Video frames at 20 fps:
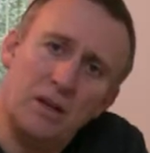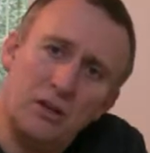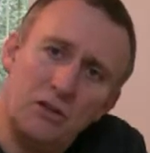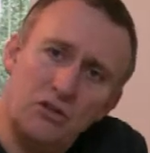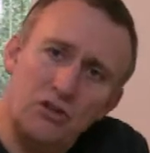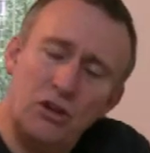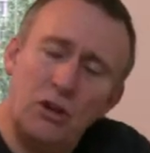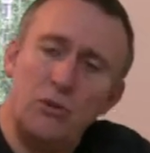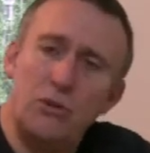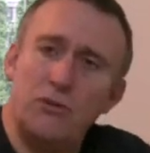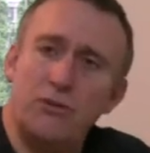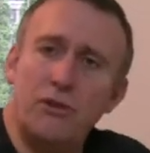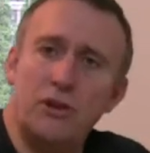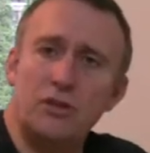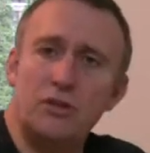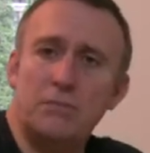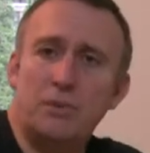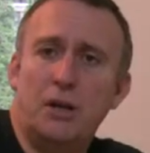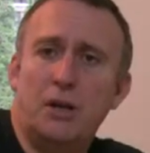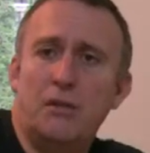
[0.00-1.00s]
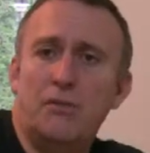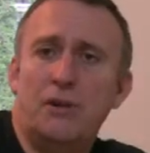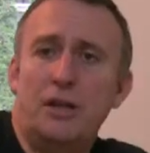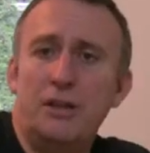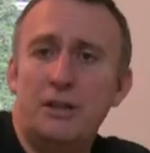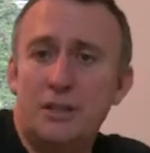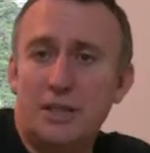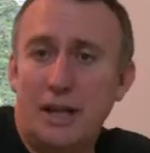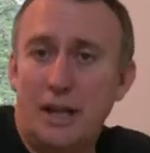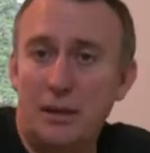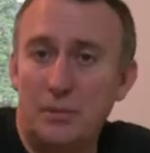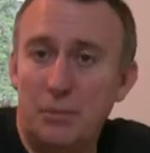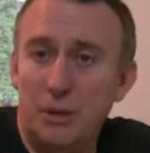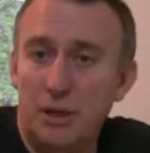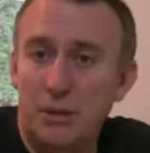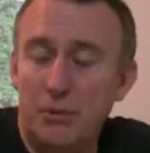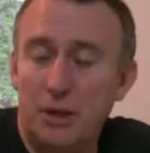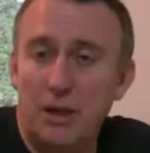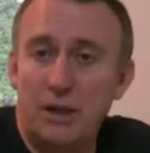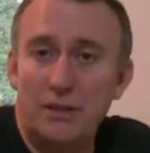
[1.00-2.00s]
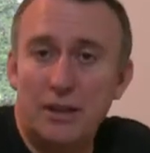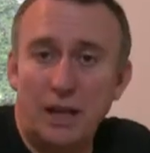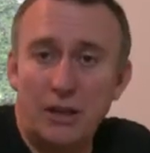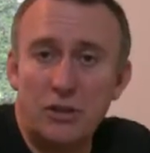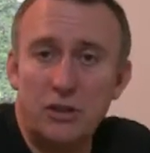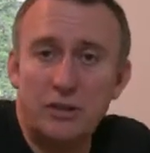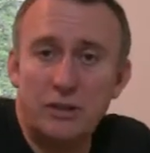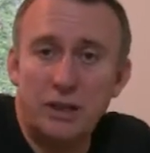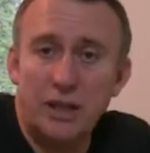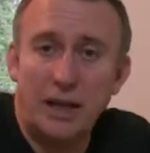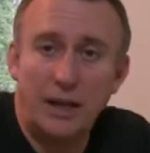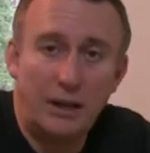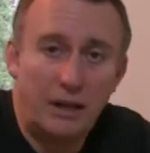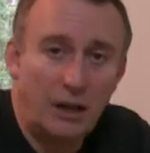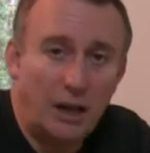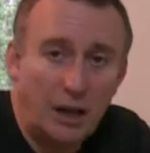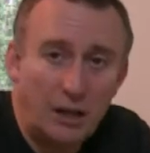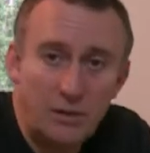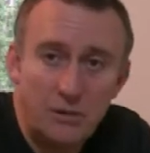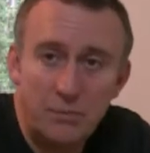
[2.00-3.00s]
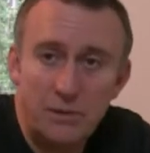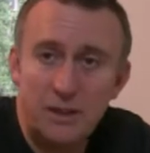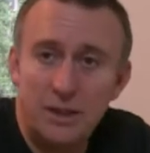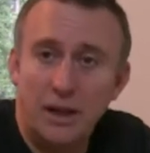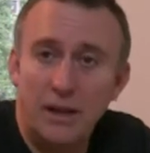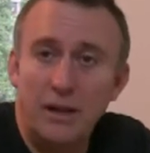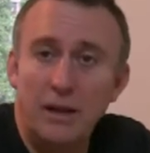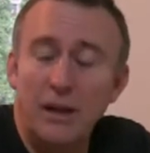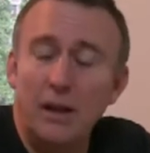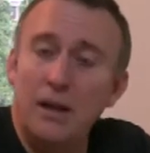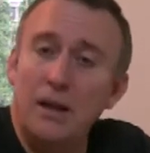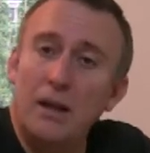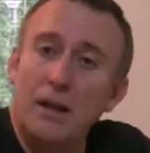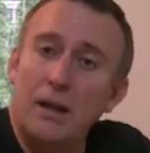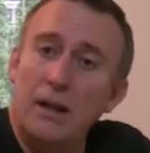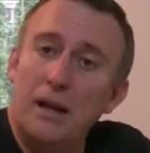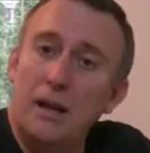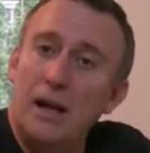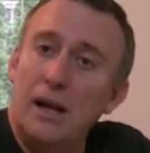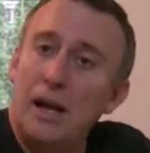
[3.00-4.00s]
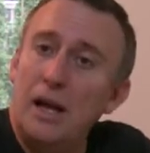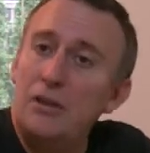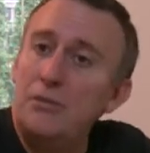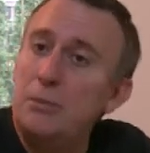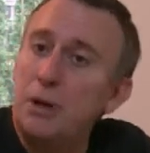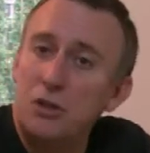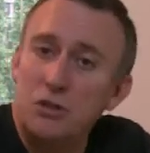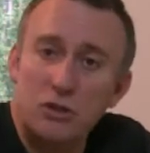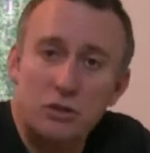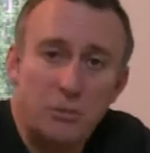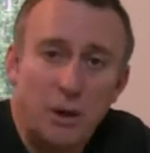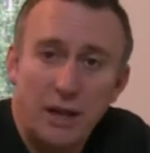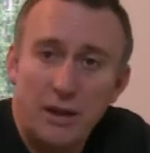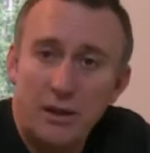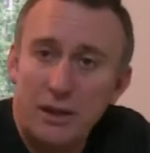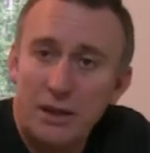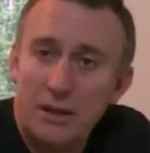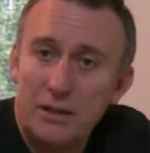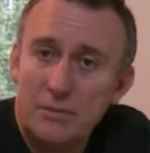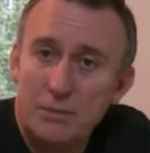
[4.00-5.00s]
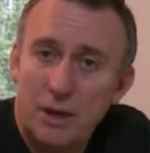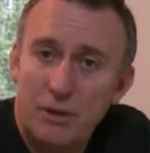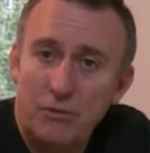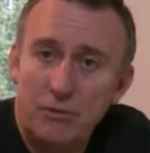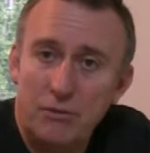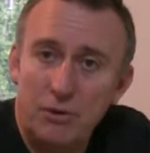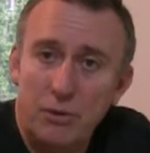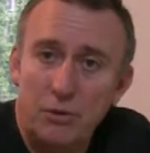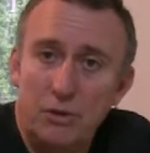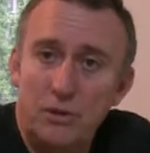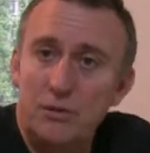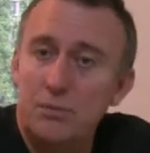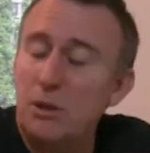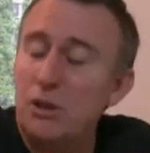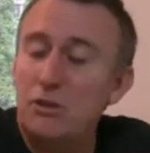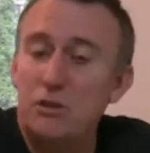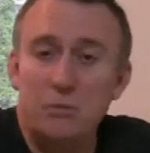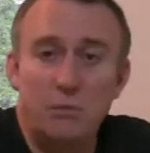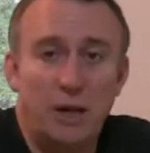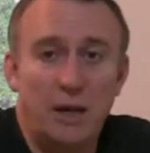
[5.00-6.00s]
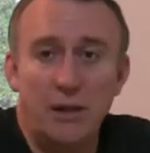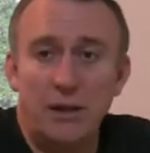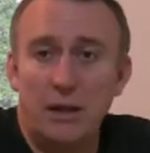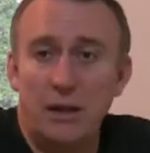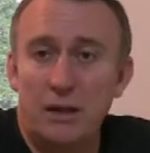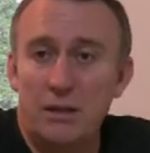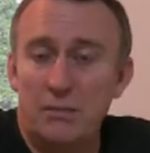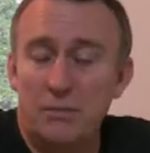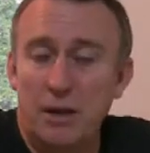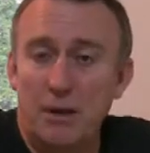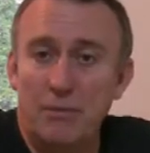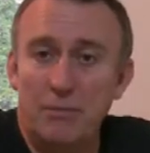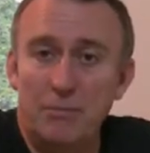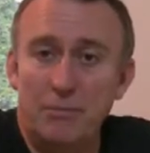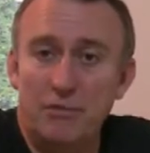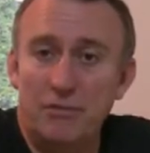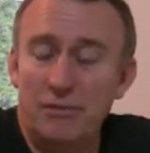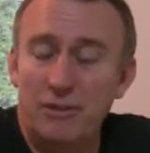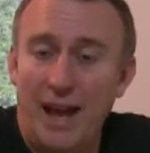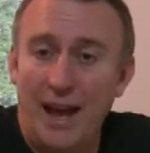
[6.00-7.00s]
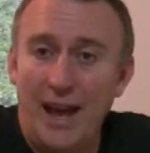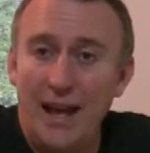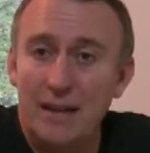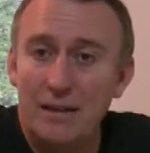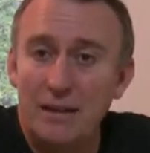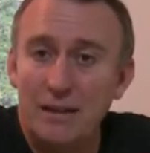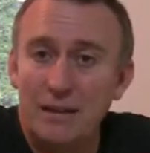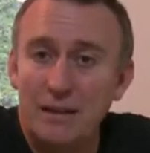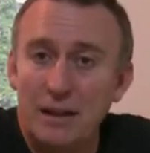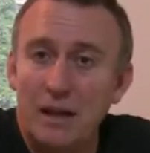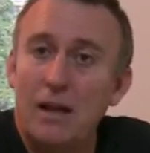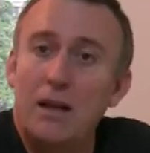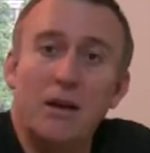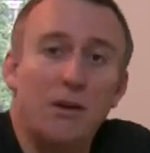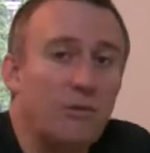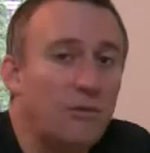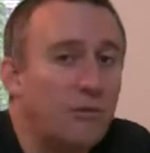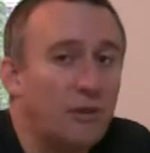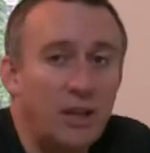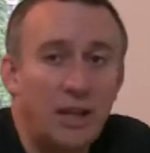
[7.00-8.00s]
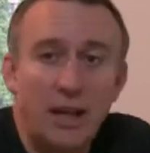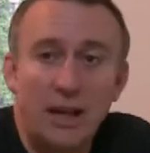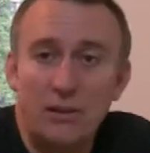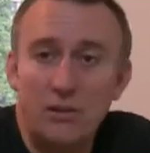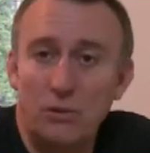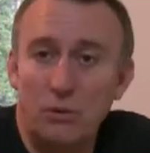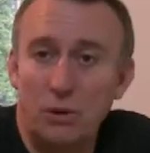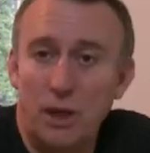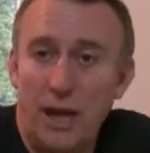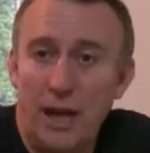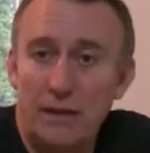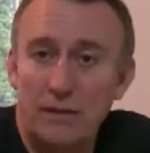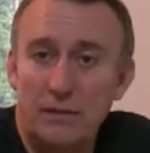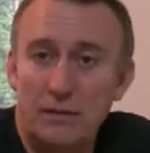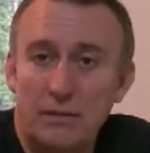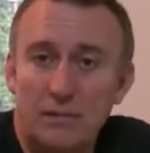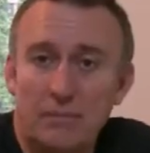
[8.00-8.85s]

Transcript: So the first part of understanding bulimia is actually to get it 100%. As much as you might think it's about food, as much as you might think it's about fat, forget all that.